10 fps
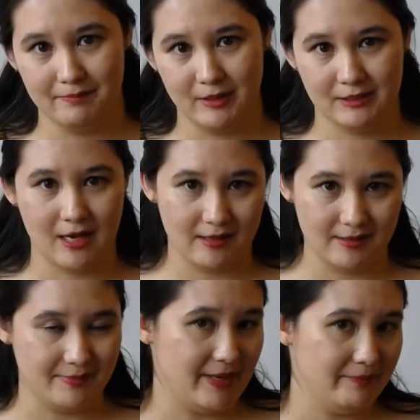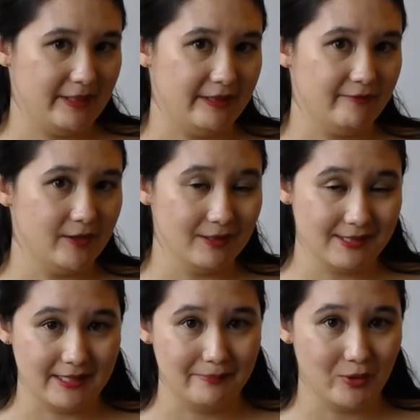BookTokers might be
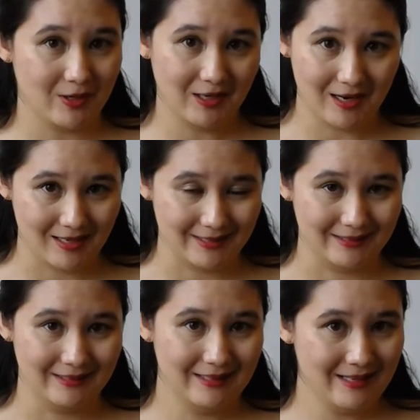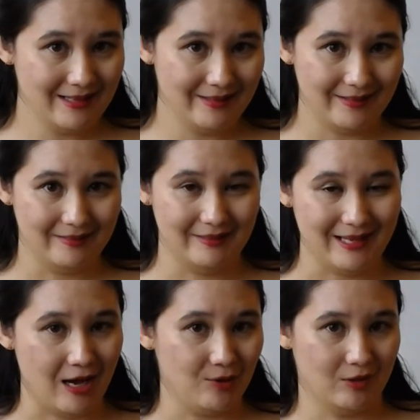focusing more on the
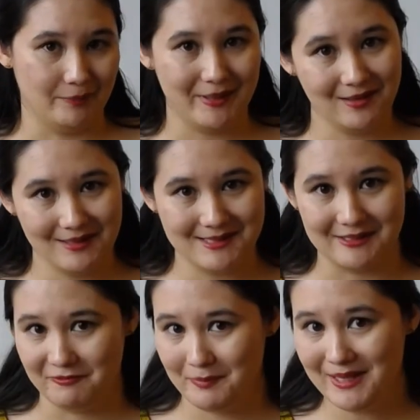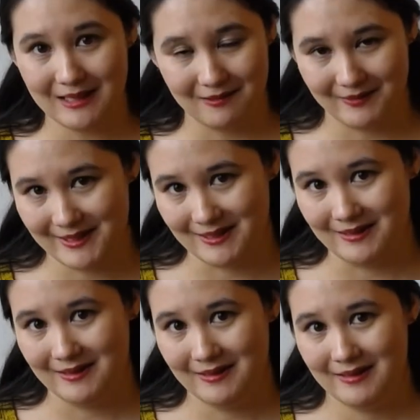outward appearance of being a
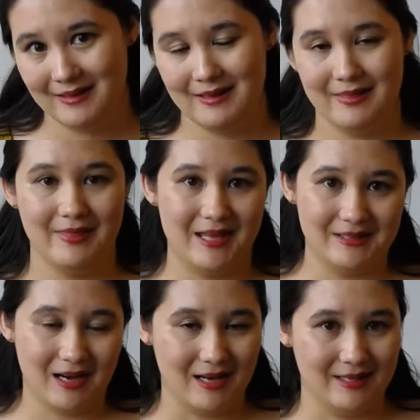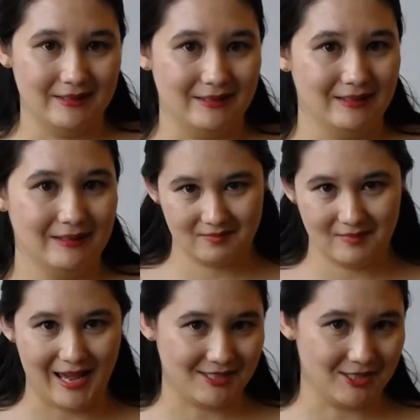reader than on
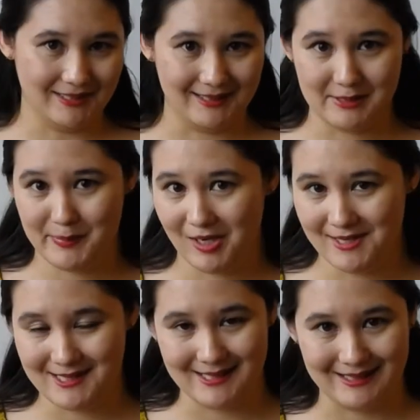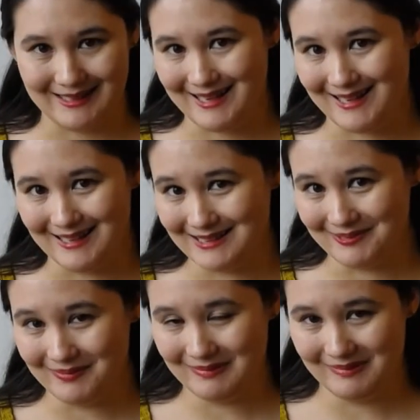actually experiencing
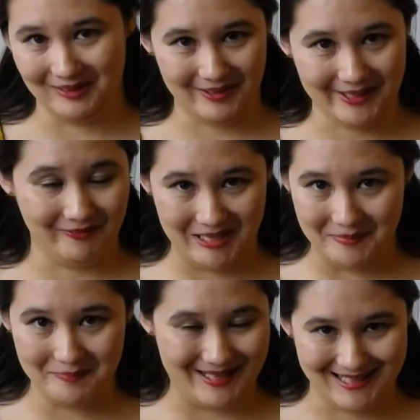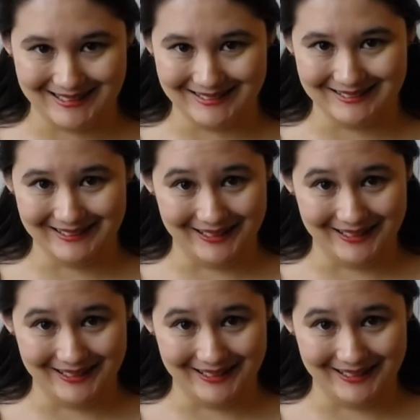and learning from and,